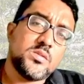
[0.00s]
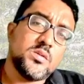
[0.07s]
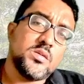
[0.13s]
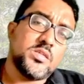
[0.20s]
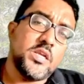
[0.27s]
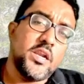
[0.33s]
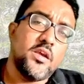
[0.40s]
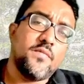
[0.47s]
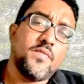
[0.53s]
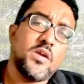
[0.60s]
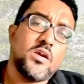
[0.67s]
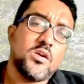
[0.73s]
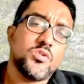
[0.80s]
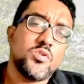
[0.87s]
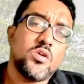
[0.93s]
study of the
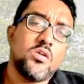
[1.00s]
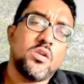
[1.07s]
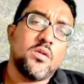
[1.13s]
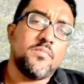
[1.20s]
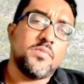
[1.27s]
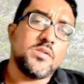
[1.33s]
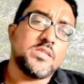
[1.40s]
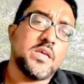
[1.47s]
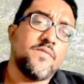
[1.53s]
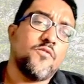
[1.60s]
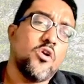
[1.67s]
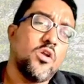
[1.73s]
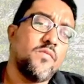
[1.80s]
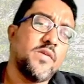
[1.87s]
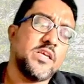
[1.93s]
Khajuraho temples, have
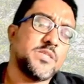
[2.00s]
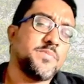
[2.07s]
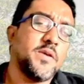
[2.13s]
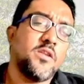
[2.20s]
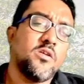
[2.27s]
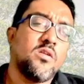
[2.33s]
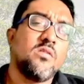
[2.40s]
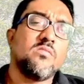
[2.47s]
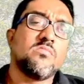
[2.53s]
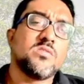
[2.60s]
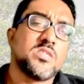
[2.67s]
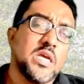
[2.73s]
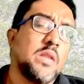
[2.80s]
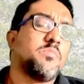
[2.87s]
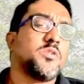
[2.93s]
always been on
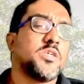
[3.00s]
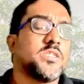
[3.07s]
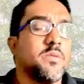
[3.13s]
sculptures.